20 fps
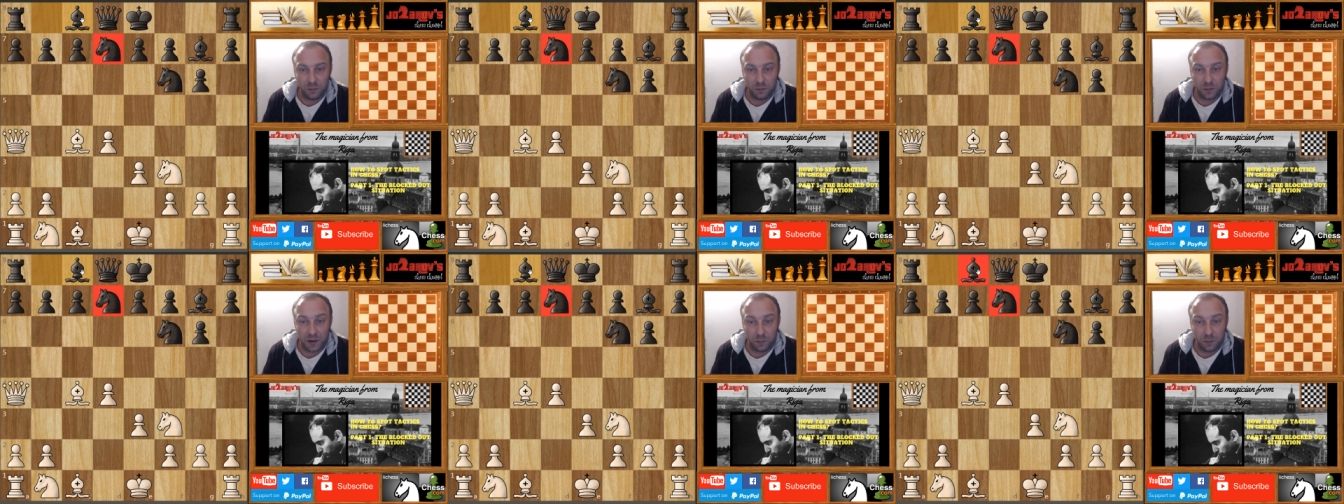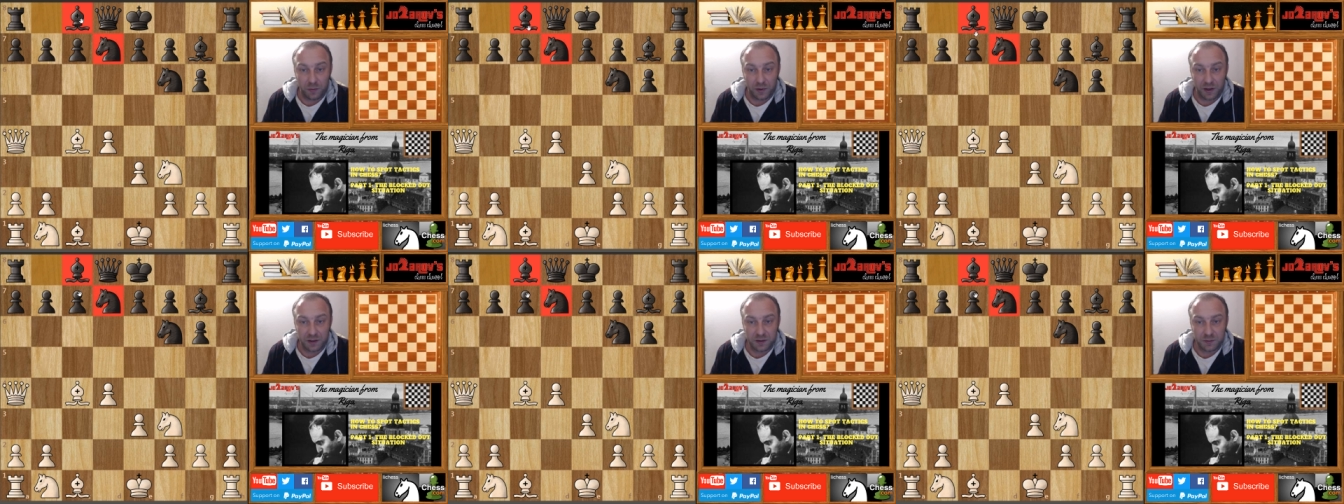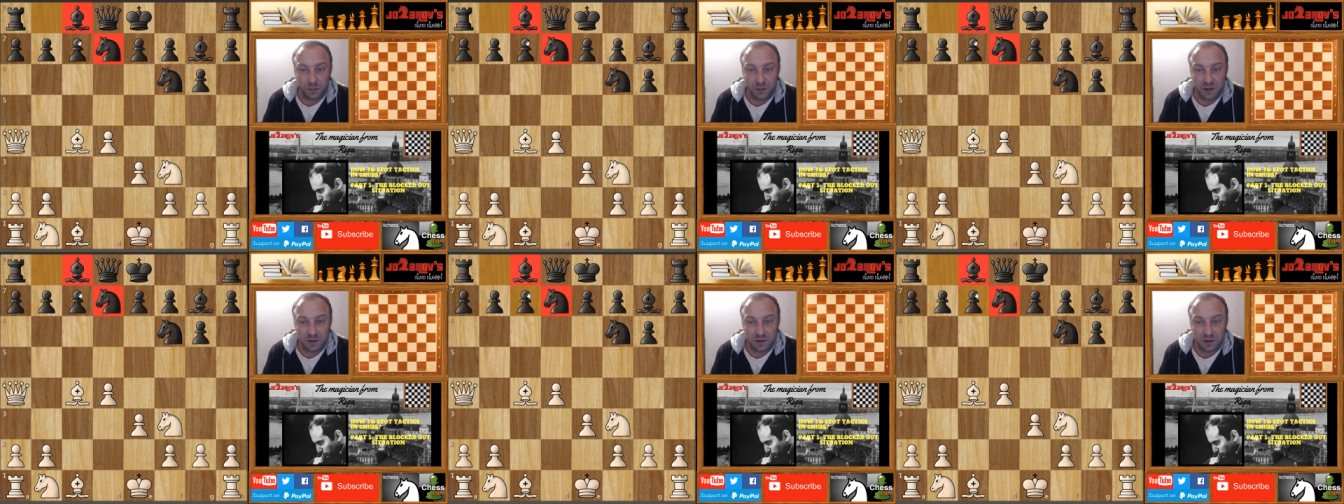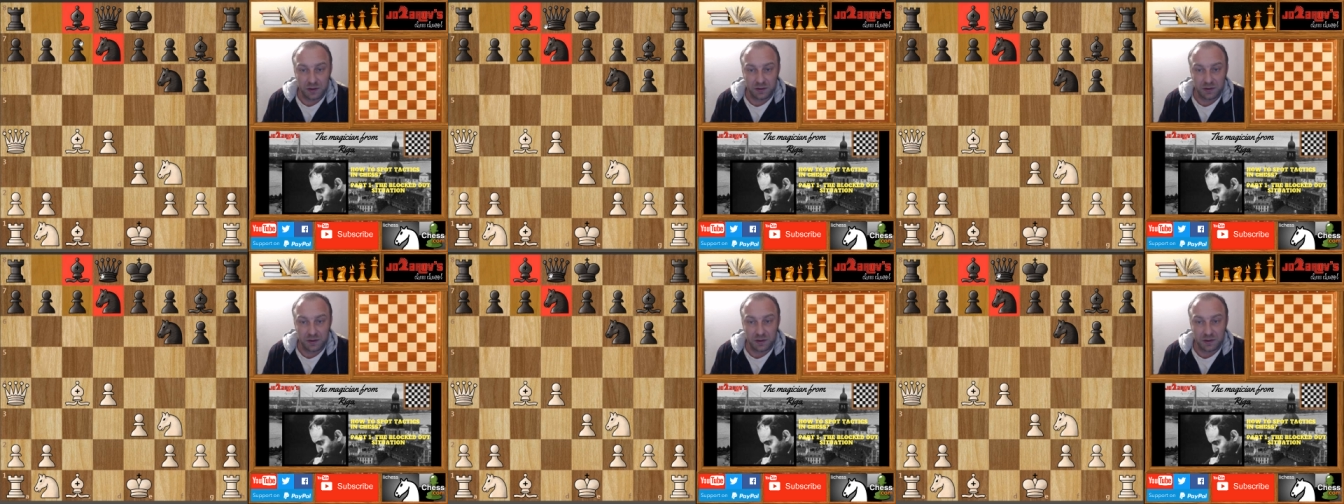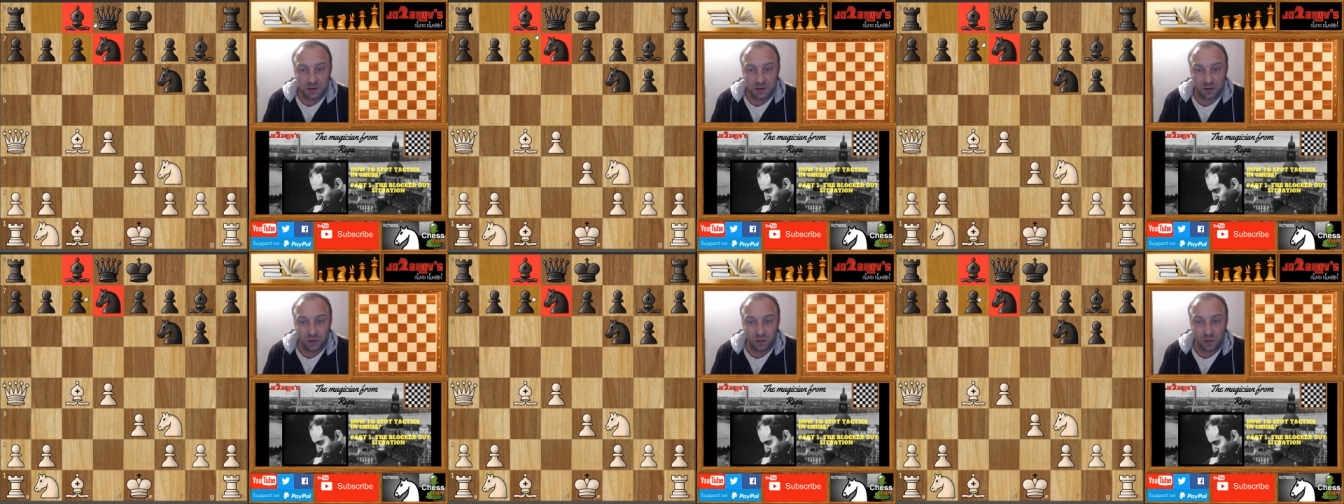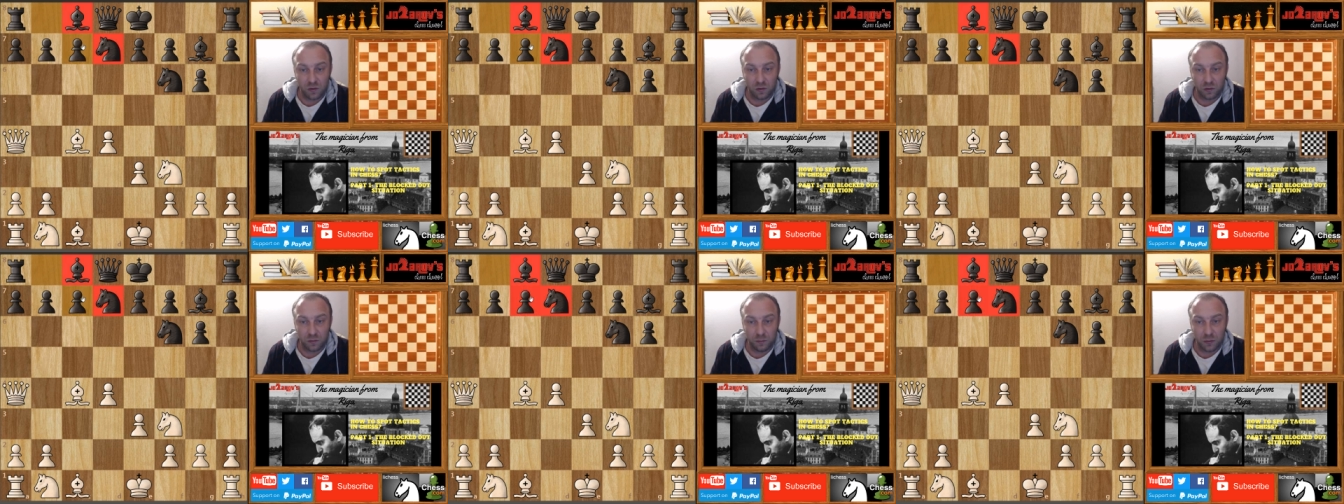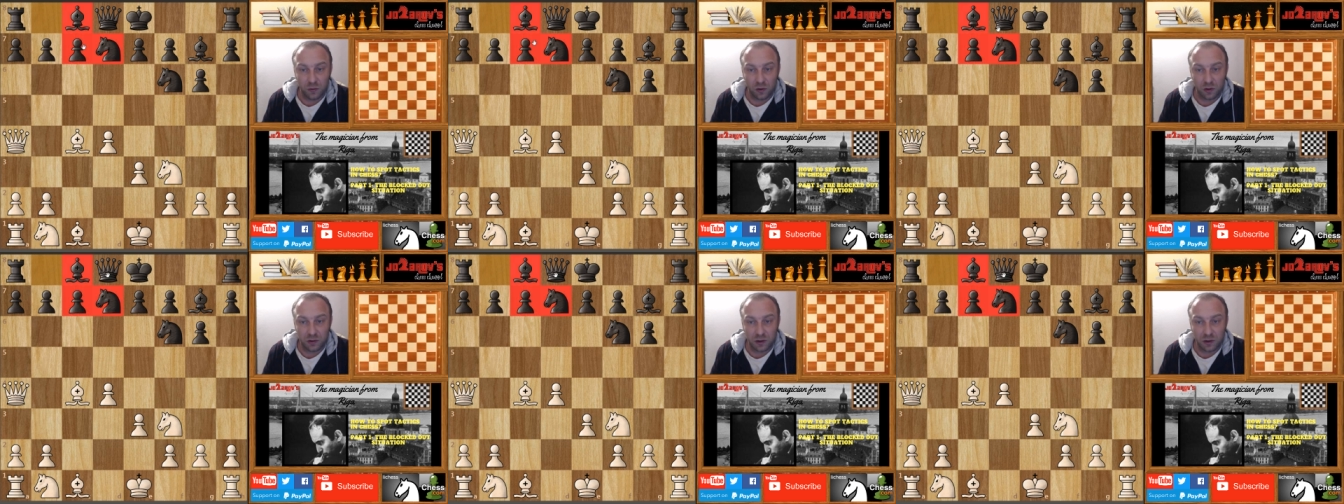by black's pieces this so-called
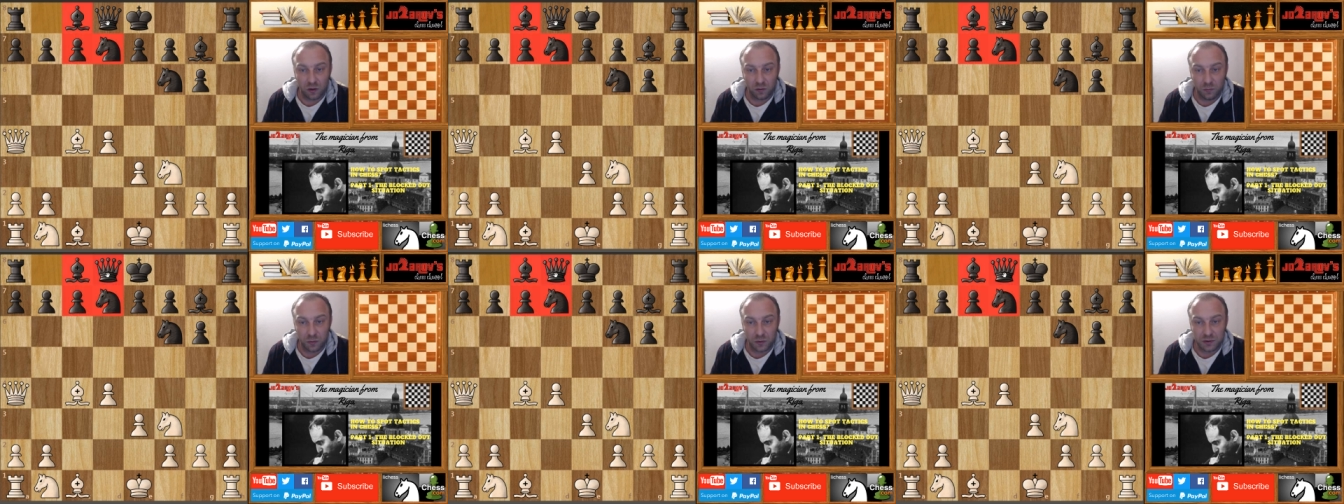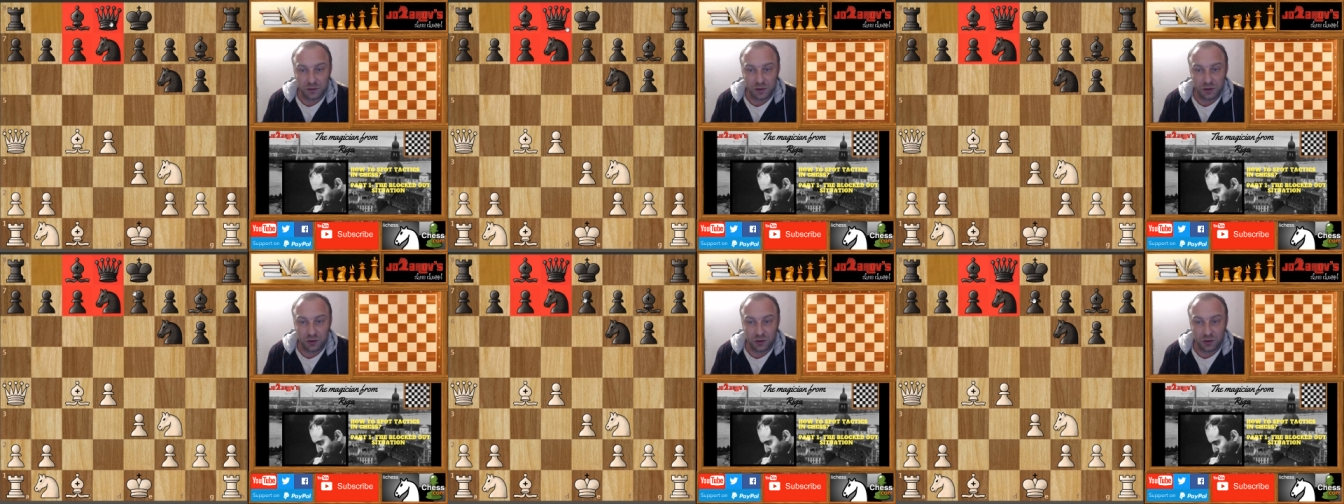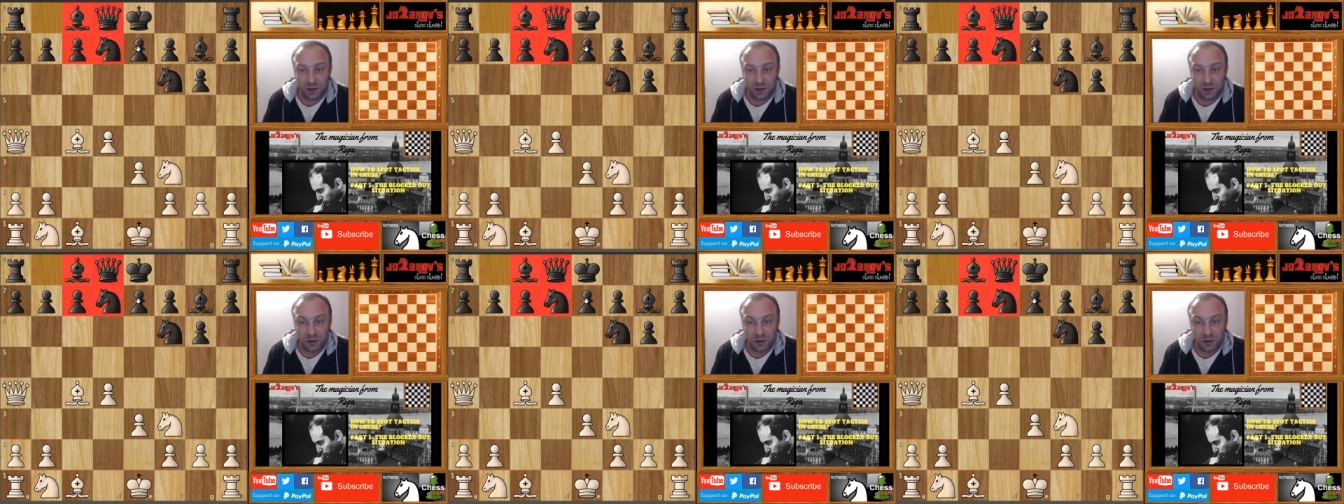blocked out position